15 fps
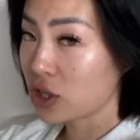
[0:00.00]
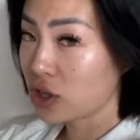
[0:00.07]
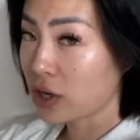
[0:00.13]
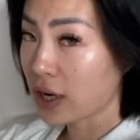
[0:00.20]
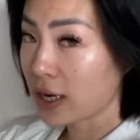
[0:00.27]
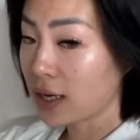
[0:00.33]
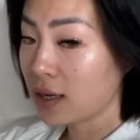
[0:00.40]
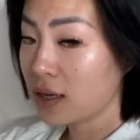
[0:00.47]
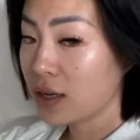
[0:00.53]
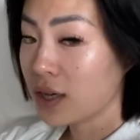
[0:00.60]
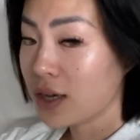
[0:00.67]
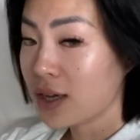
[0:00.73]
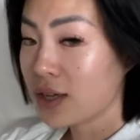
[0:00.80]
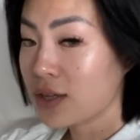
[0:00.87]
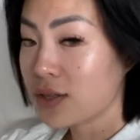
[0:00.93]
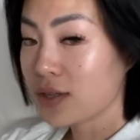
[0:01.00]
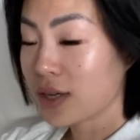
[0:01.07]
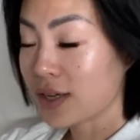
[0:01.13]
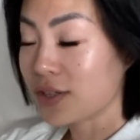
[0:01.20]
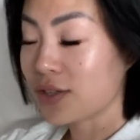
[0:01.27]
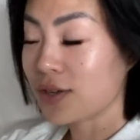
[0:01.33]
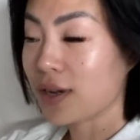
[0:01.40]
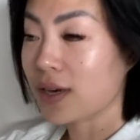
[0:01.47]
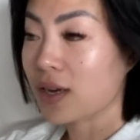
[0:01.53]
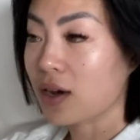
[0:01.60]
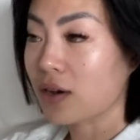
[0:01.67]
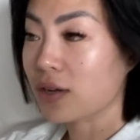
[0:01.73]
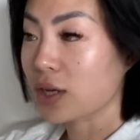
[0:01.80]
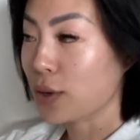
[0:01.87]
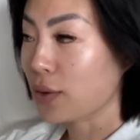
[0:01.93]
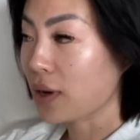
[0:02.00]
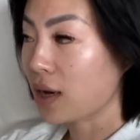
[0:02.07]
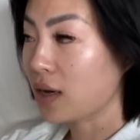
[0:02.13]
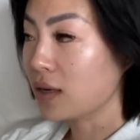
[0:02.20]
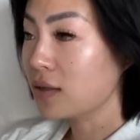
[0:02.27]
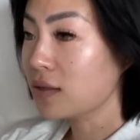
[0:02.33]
train. So yesterday I did hot yoga.